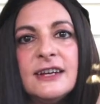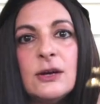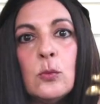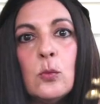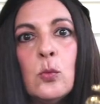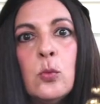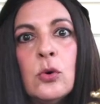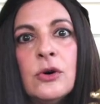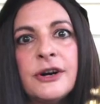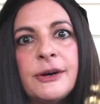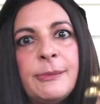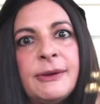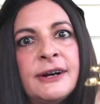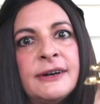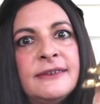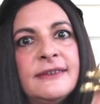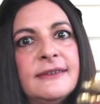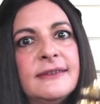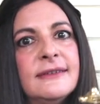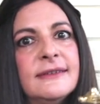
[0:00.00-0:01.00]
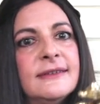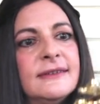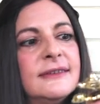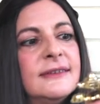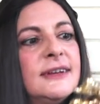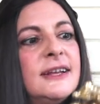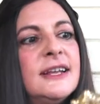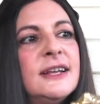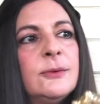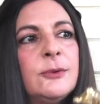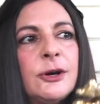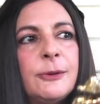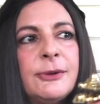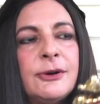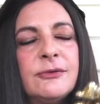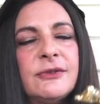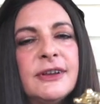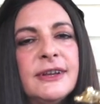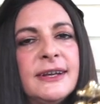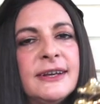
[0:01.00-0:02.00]
it would have been, it would have
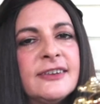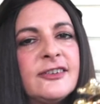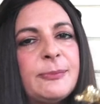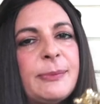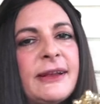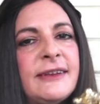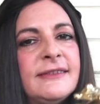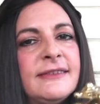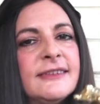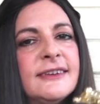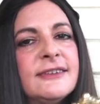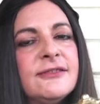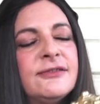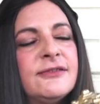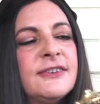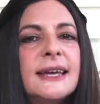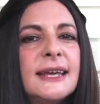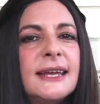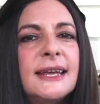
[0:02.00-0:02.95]
been really expensive.